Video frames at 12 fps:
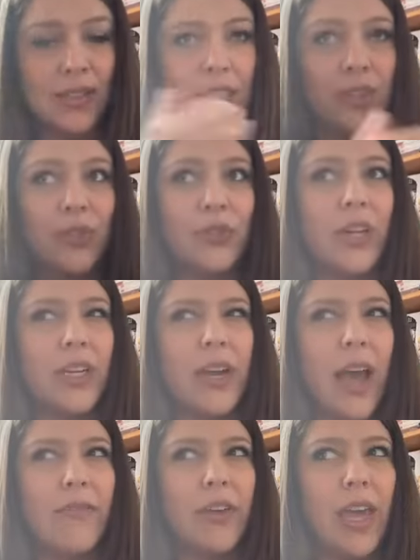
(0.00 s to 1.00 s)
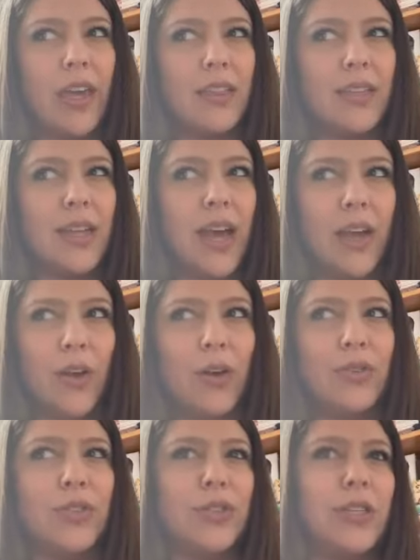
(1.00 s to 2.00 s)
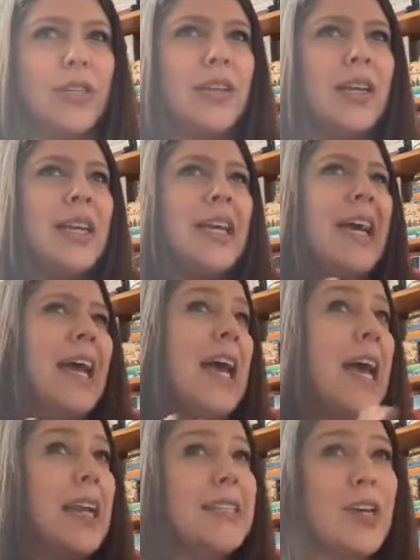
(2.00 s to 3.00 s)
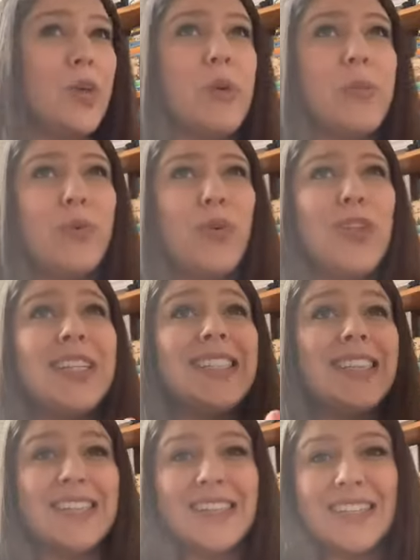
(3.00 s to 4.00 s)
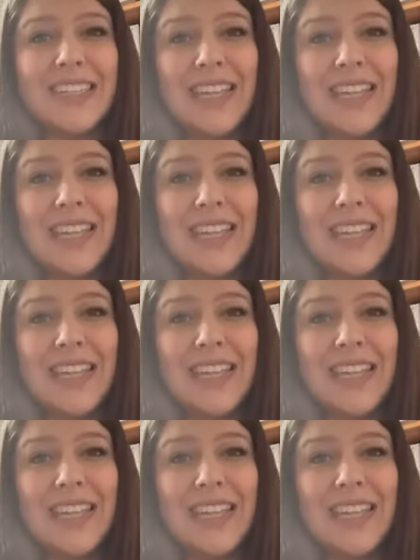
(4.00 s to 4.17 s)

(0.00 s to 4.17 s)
And so trying to navigate the diet culture and how to tell people, listen,